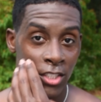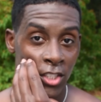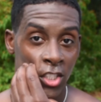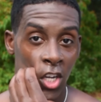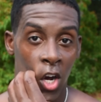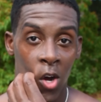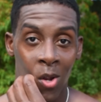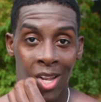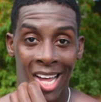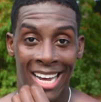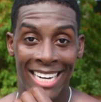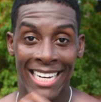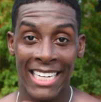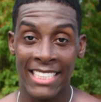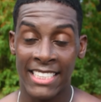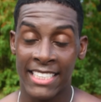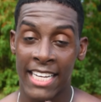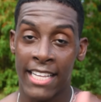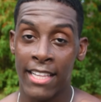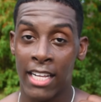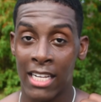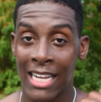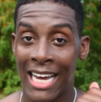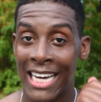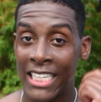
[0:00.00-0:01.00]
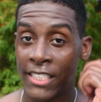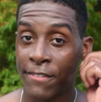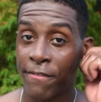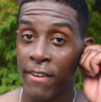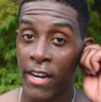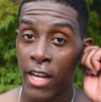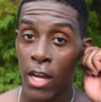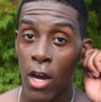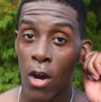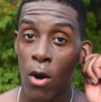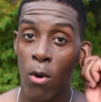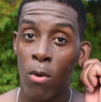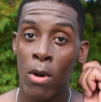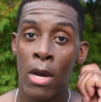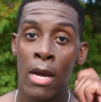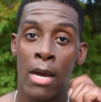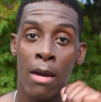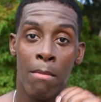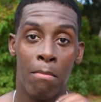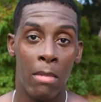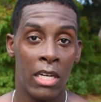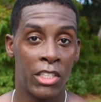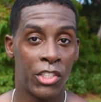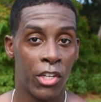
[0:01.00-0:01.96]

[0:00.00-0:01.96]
So like I said in the last video, make